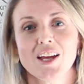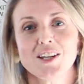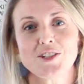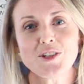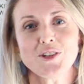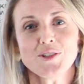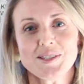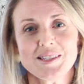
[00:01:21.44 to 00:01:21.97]
Do
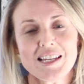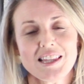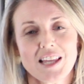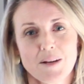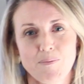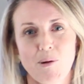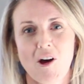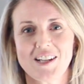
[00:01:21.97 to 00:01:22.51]
you see
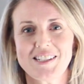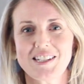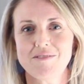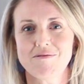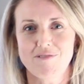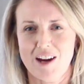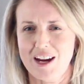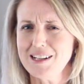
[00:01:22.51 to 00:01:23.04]
that part in
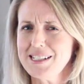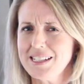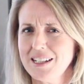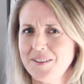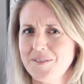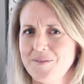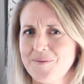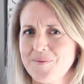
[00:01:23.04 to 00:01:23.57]
red?
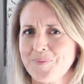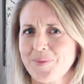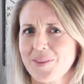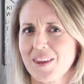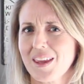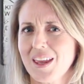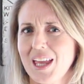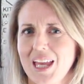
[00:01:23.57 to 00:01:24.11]

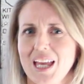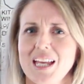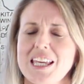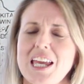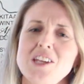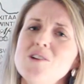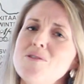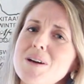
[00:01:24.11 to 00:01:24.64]

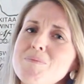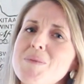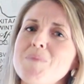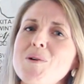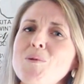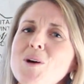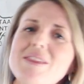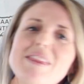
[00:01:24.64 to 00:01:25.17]
Can you
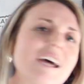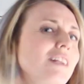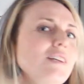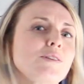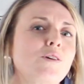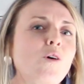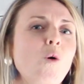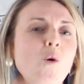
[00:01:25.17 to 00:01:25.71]
remember what that is
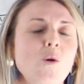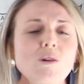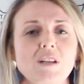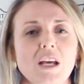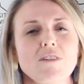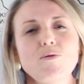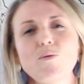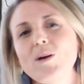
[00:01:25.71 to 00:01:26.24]
called
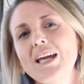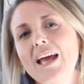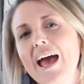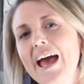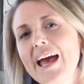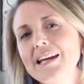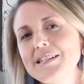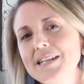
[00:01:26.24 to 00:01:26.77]
if we
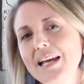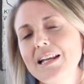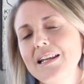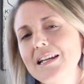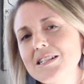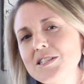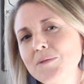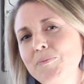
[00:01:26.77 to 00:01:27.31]
add a
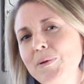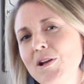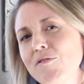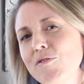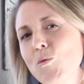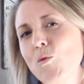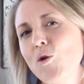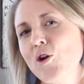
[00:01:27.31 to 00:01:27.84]
little bit of a
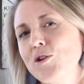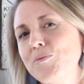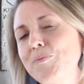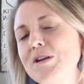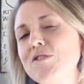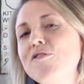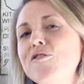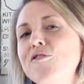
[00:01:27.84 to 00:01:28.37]
word
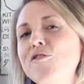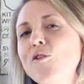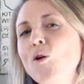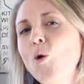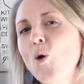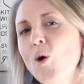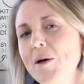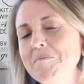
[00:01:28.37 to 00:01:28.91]

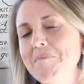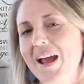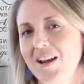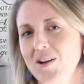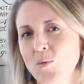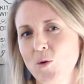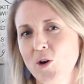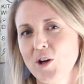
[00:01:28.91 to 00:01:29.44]
before a
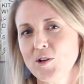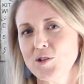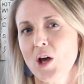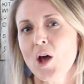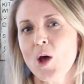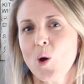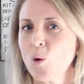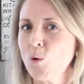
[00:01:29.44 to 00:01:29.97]
main word
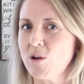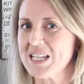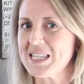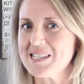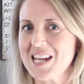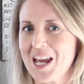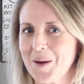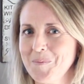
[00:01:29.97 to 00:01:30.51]
or a
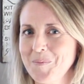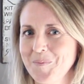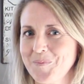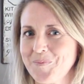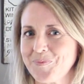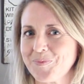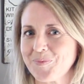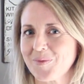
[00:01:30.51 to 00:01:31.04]
stem?
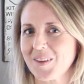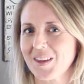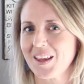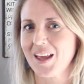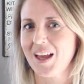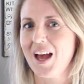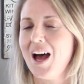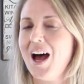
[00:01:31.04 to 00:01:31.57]

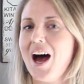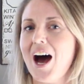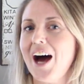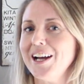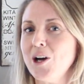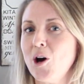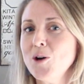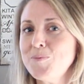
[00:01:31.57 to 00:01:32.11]

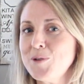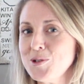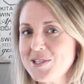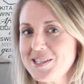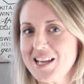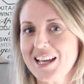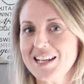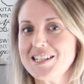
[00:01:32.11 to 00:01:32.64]
I hope you
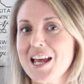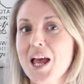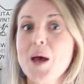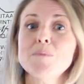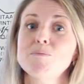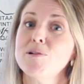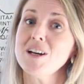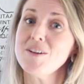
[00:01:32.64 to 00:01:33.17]
said
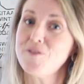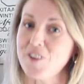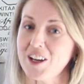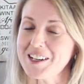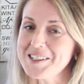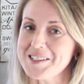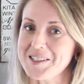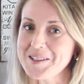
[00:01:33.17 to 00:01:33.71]

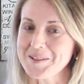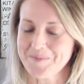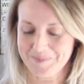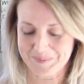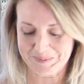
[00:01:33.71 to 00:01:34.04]
prefix.